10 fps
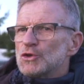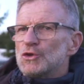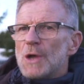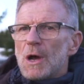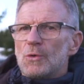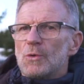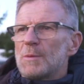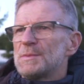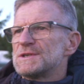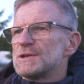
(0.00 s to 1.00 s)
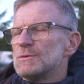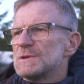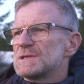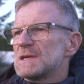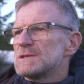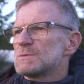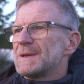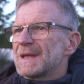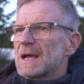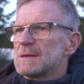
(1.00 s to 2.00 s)
No opportunities.
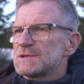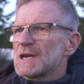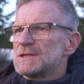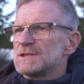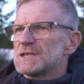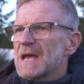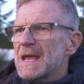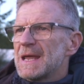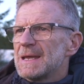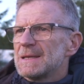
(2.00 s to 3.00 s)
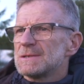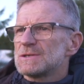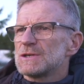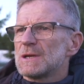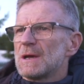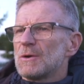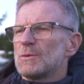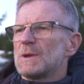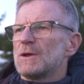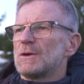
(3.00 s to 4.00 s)
When the game changes hands, you
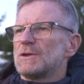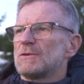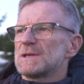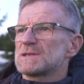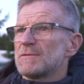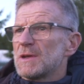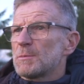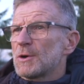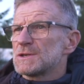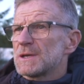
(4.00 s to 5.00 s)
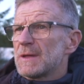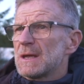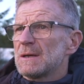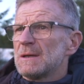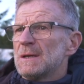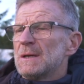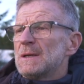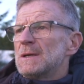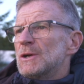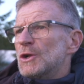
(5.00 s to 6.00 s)
know, you're, you're under severe pressure there.
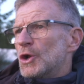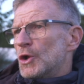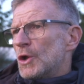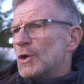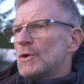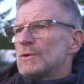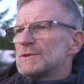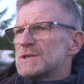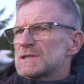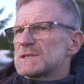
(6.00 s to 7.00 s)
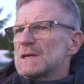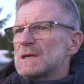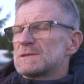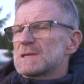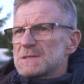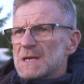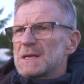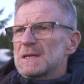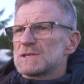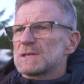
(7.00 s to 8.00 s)
Learn just to, to
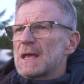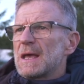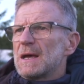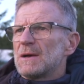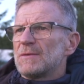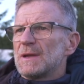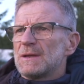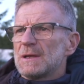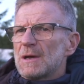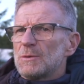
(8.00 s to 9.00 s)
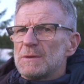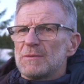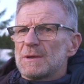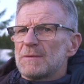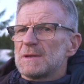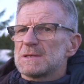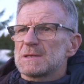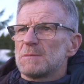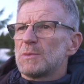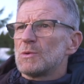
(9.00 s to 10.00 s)
take the sting out of it, you know, even if
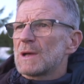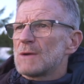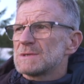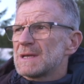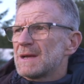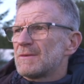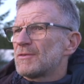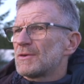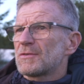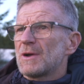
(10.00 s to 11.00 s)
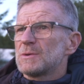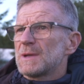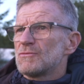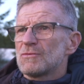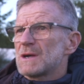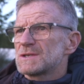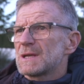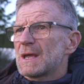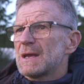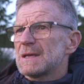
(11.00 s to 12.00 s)
it's a ball goes out for a throw, don't rush
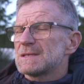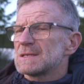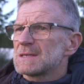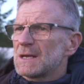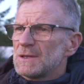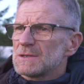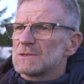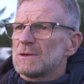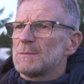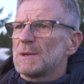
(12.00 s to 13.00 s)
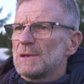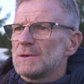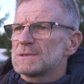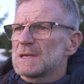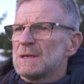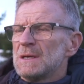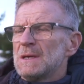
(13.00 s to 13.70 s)
to get it, just take your time and learn to